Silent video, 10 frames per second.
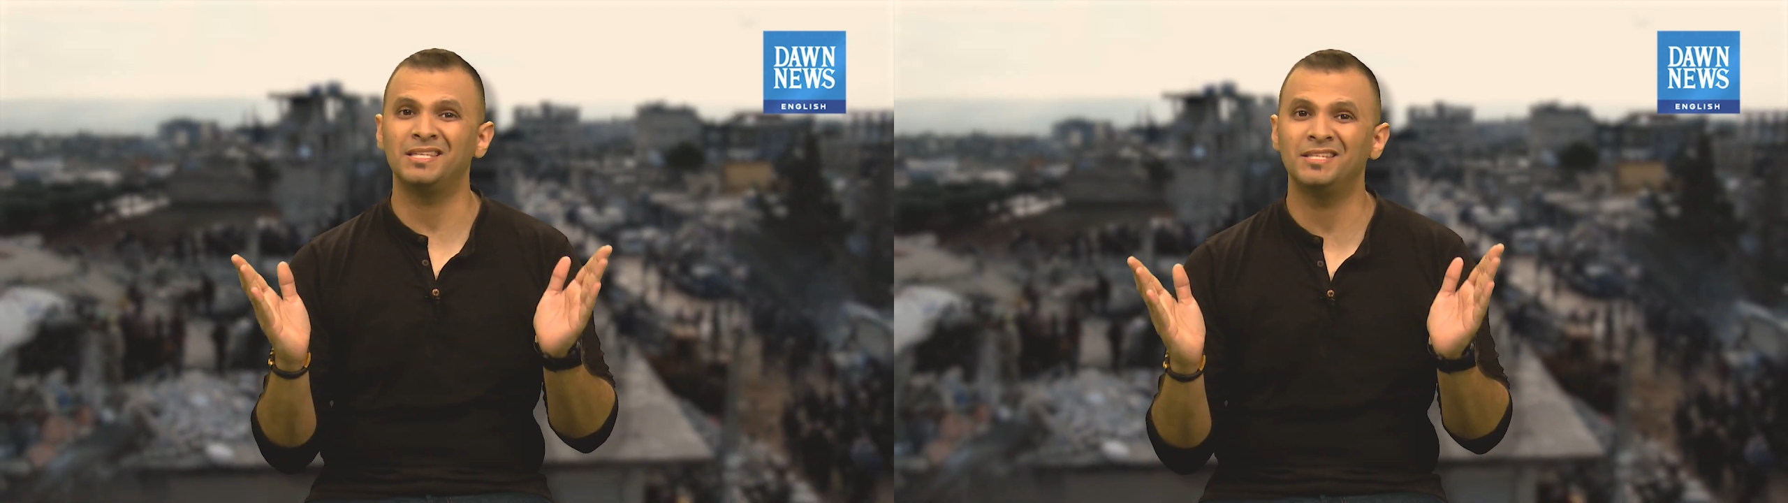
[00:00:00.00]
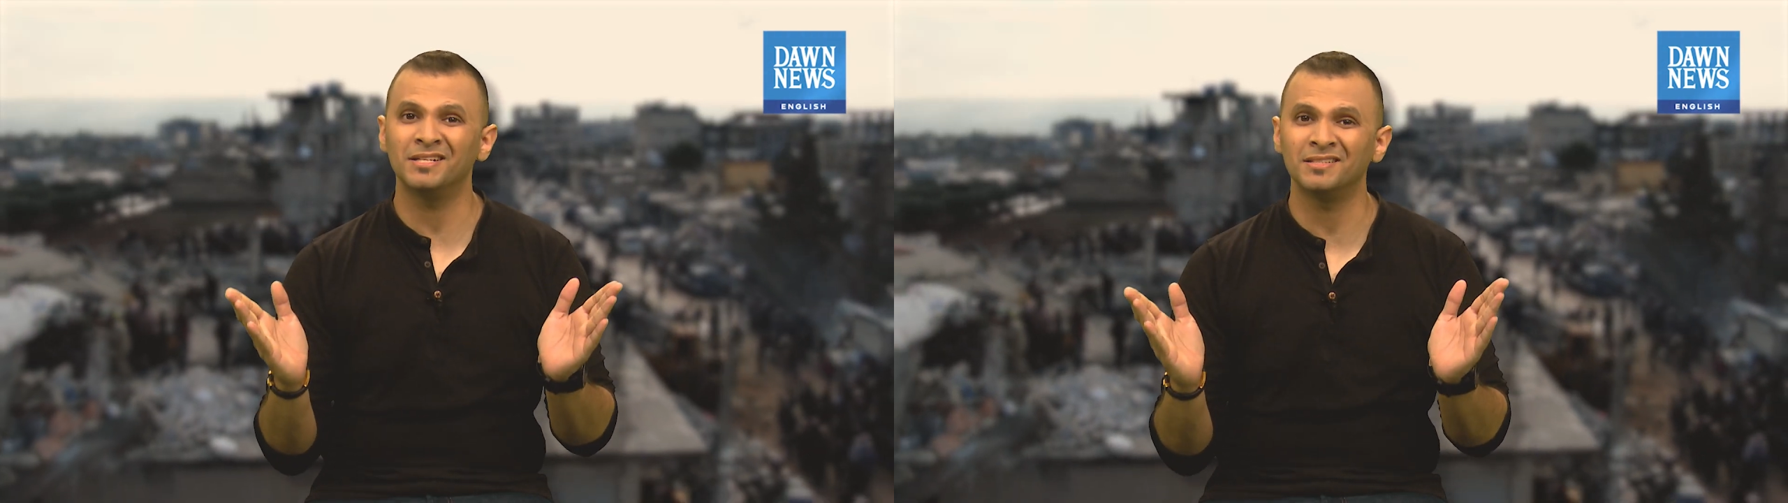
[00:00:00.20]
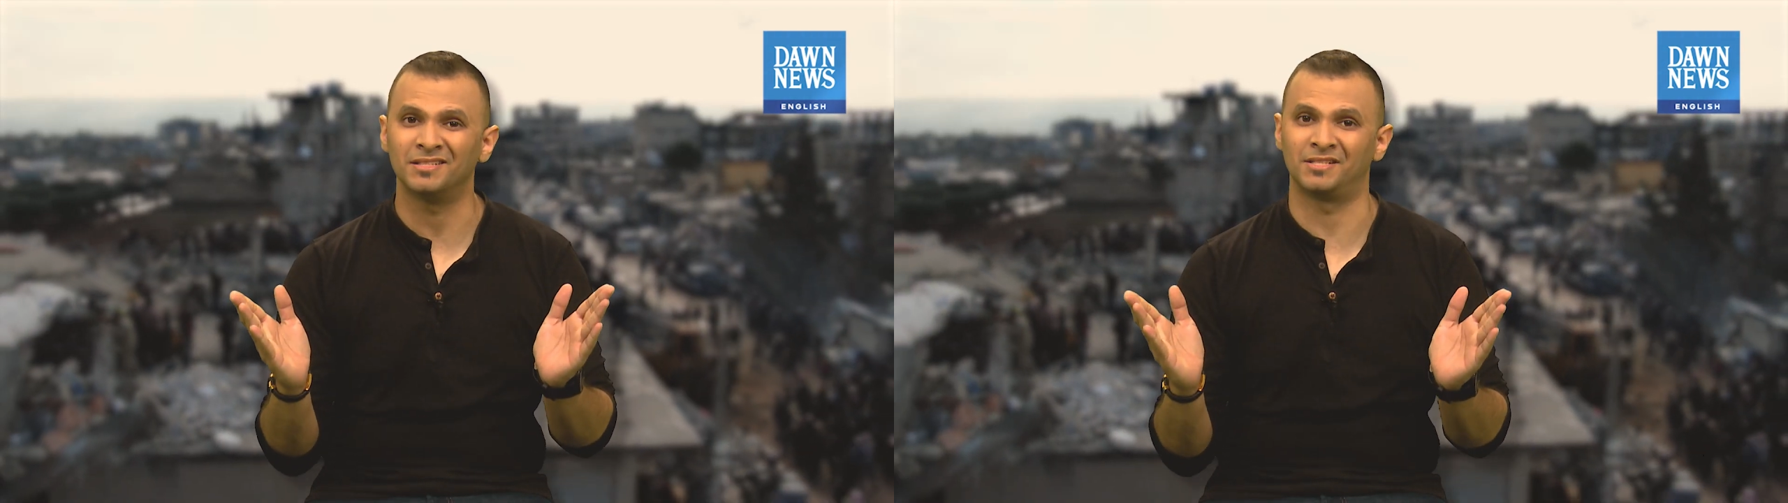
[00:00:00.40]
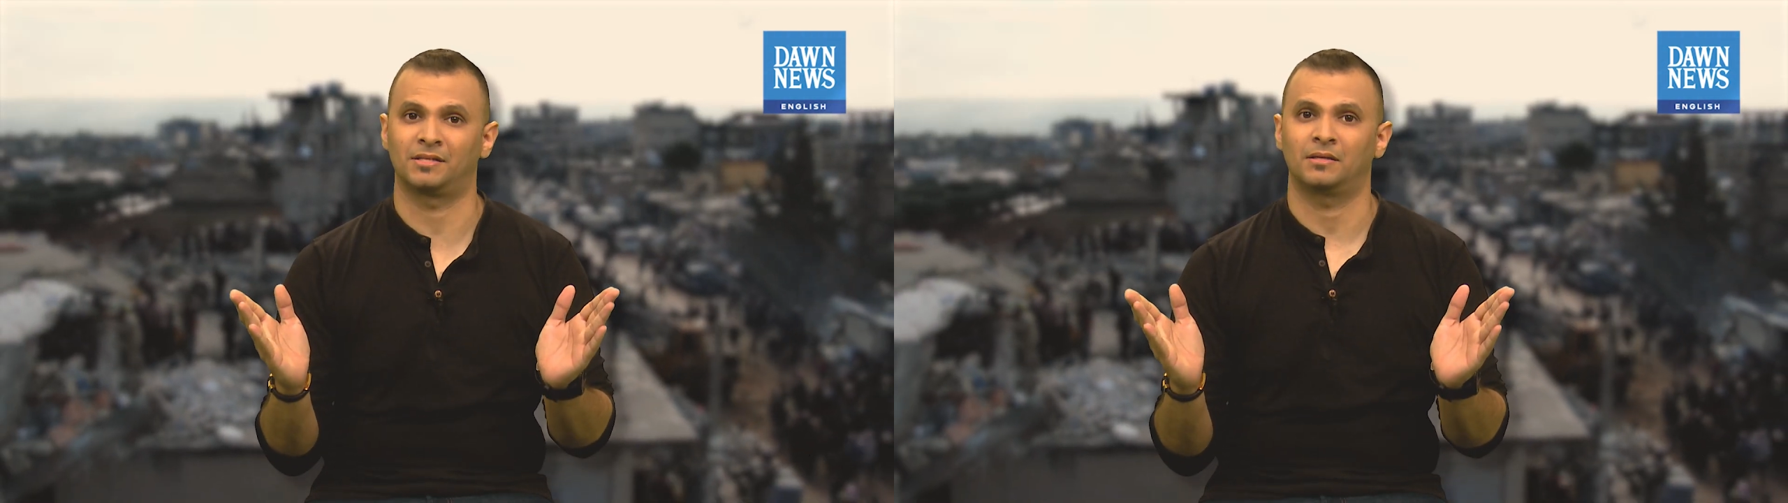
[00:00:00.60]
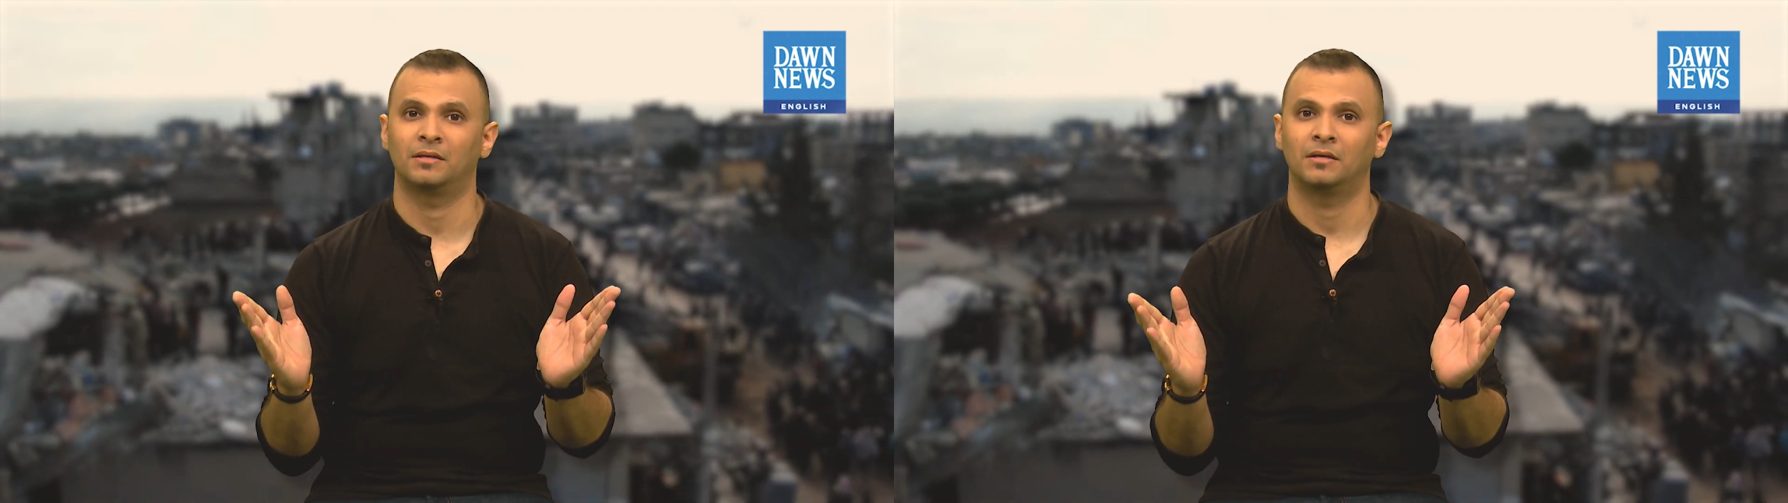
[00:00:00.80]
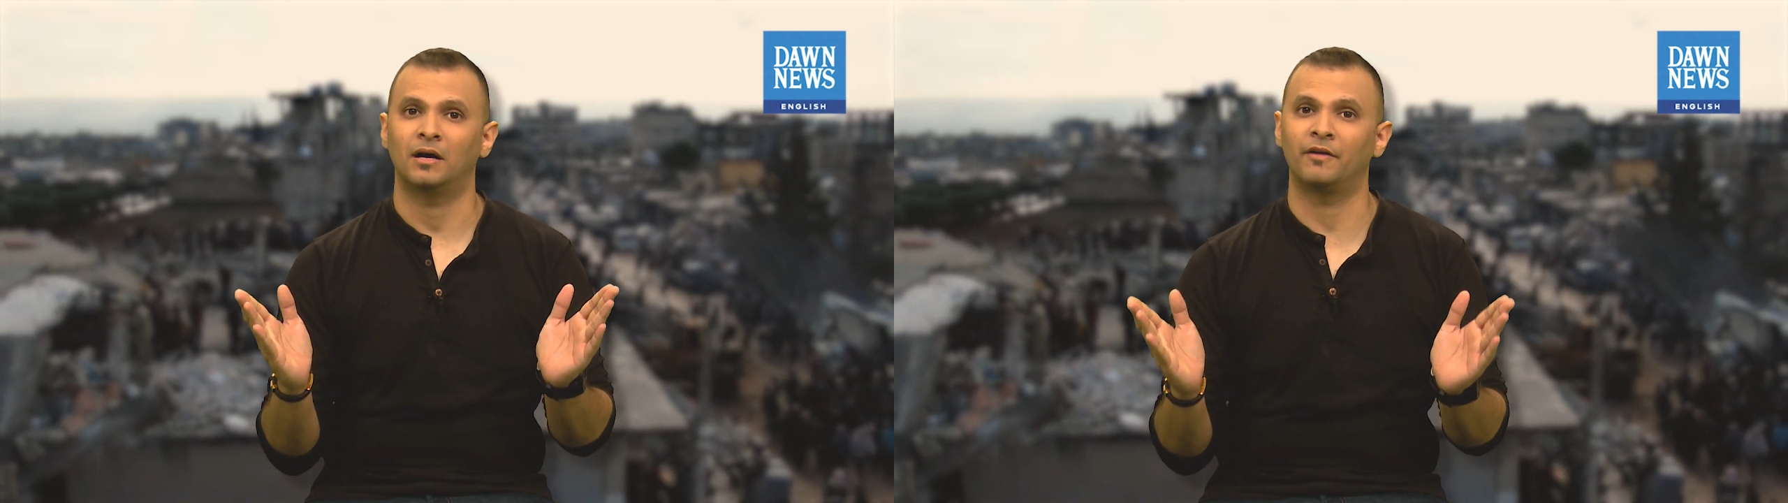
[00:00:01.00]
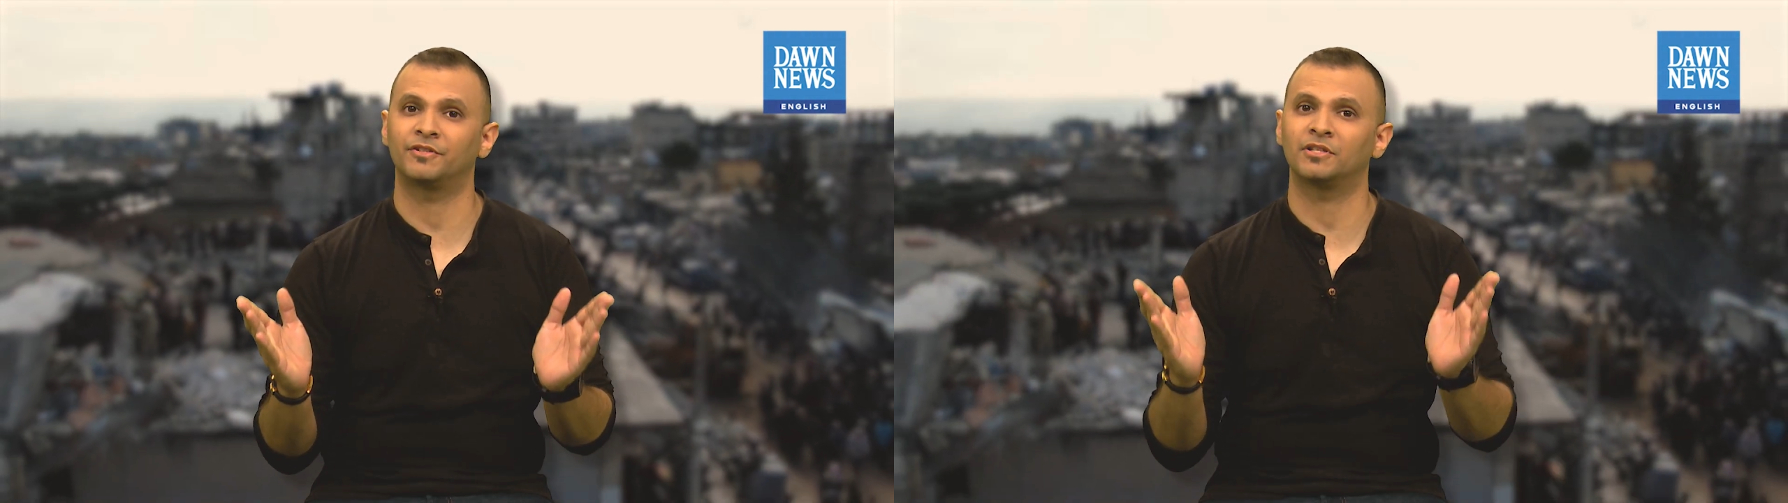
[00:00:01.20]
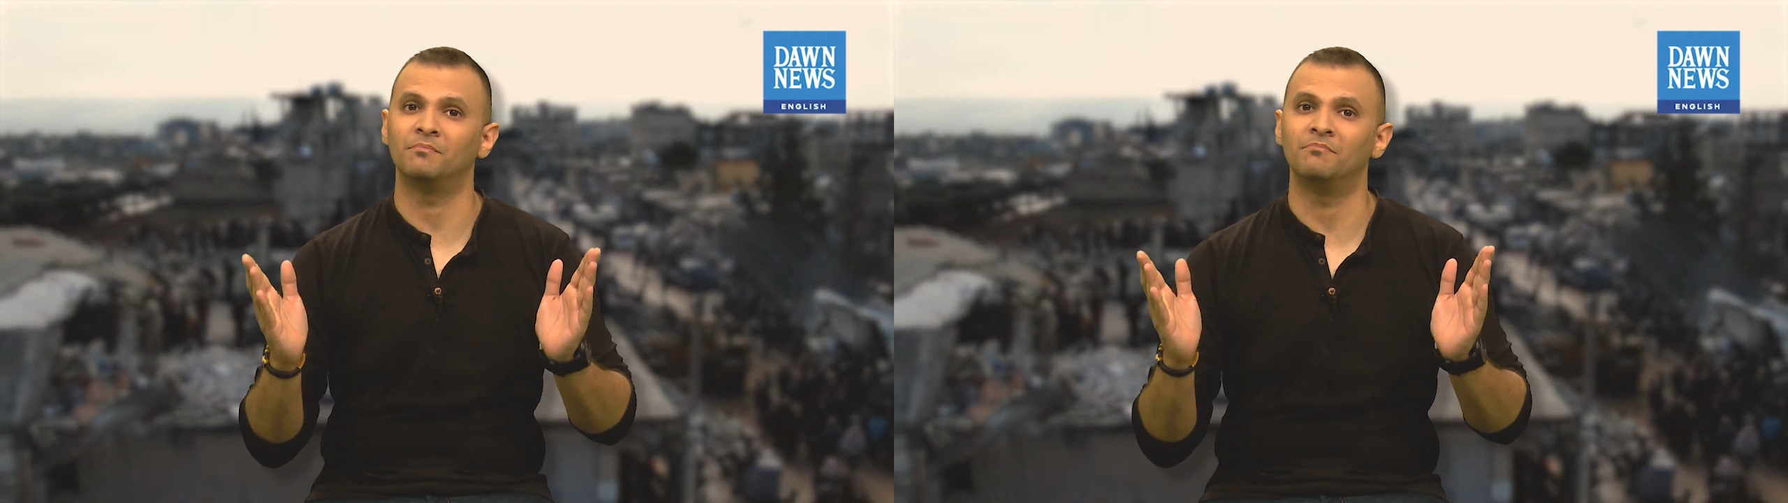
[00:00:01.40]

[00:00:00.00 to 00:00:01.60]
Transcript: years after a